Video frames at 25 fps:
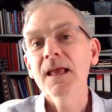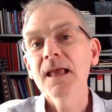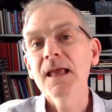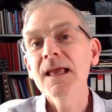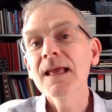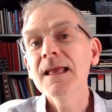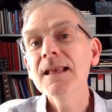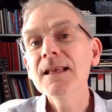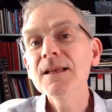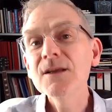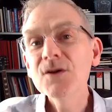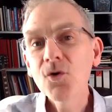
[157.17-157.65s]

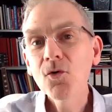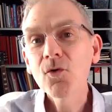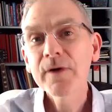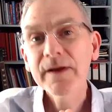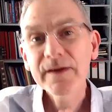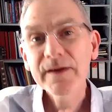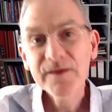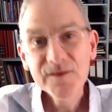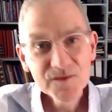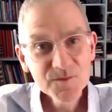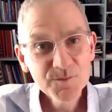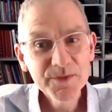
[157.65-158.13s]
In your
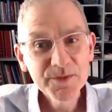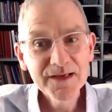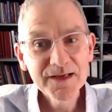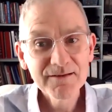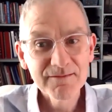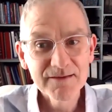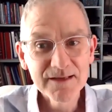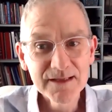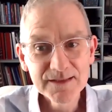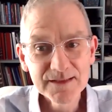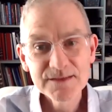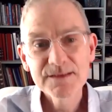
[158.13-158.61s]

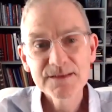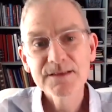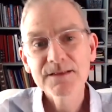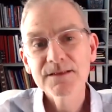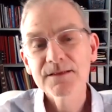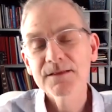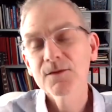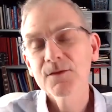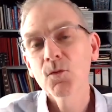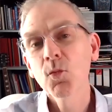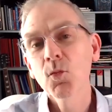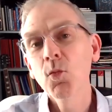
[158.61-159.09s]
experience,
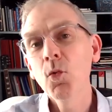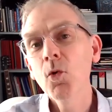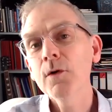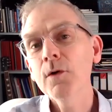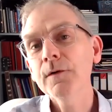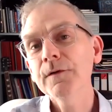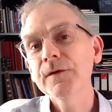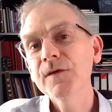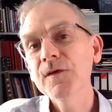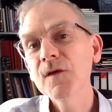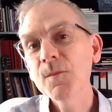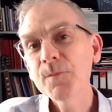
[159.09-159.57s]

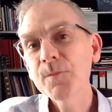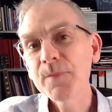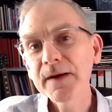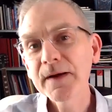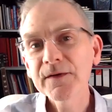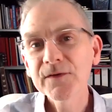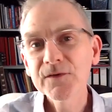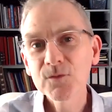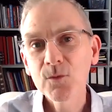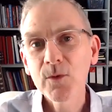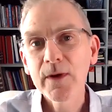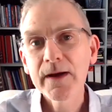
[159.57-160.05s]
what's the
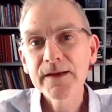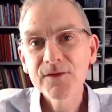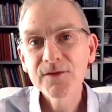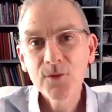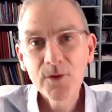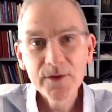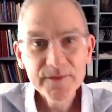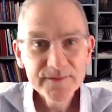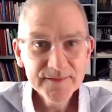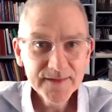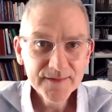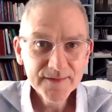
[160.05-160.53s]
best way to
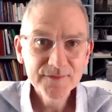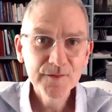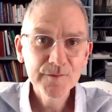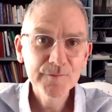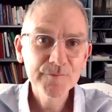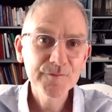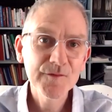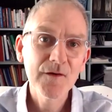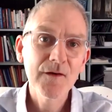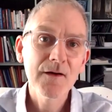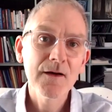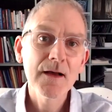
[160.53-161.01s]

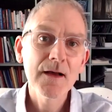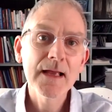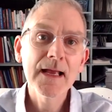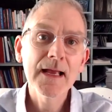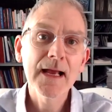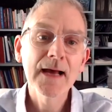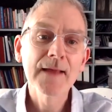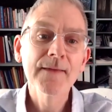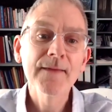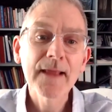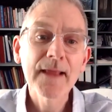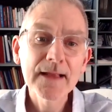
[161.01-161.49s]
identify
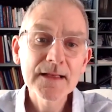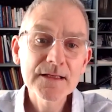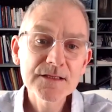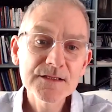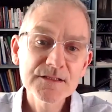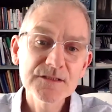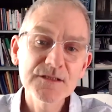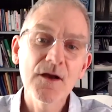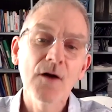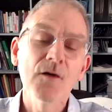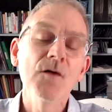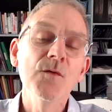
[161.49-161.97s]
and then
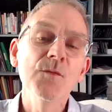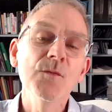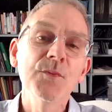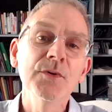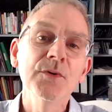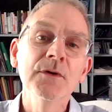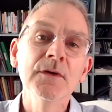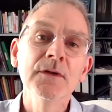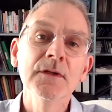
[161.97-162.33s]
scope